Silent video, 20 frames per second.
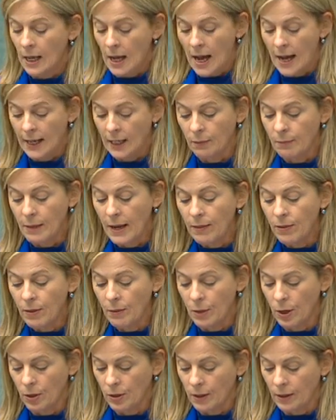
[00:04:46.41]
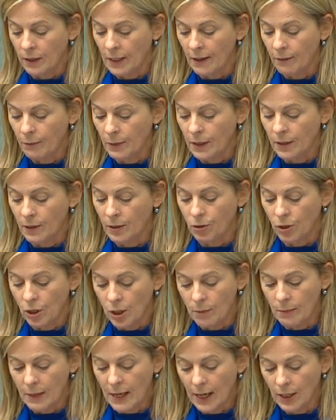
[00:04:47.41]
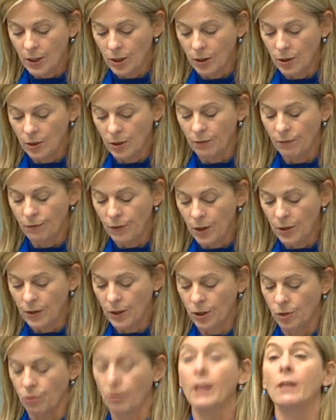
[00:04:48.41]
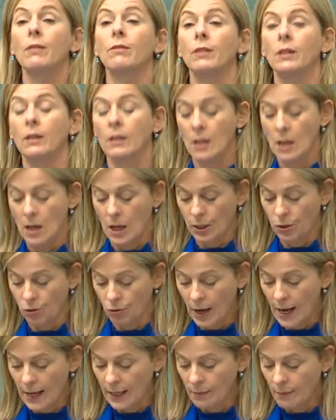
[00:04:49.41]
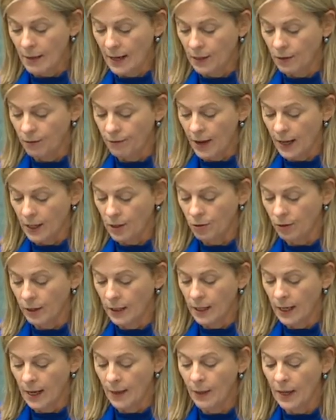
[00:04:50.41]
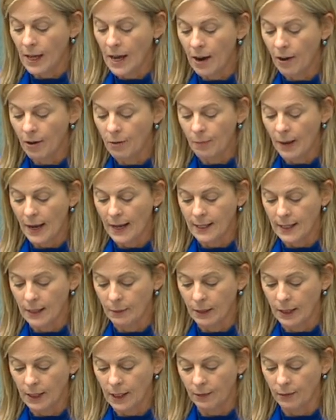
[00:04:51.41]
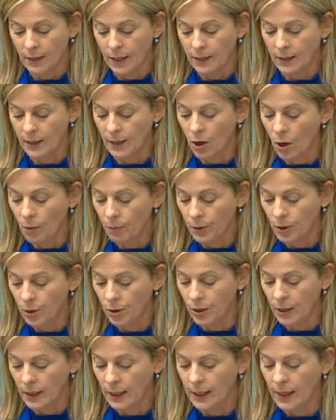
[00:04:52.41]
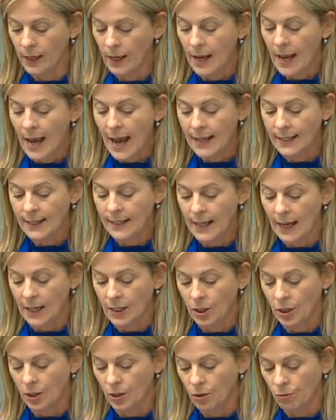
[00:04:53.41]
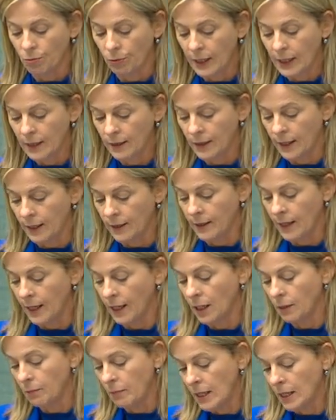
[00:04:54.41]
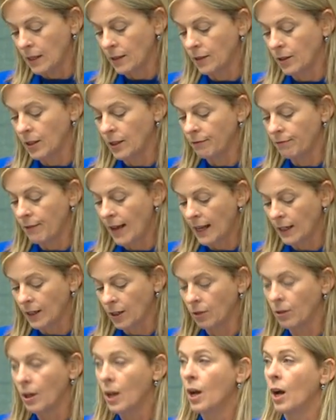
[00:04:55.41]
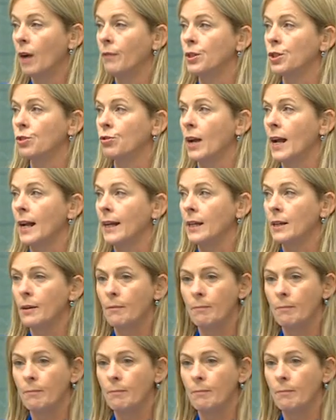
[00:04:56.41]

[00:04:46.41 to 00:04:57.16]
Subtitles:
I commend the Morrison government's determination to further strengthen Australian manufacturing, and the current pandemic gives us the opportunity as a nation to reassess and commit to the value of Australian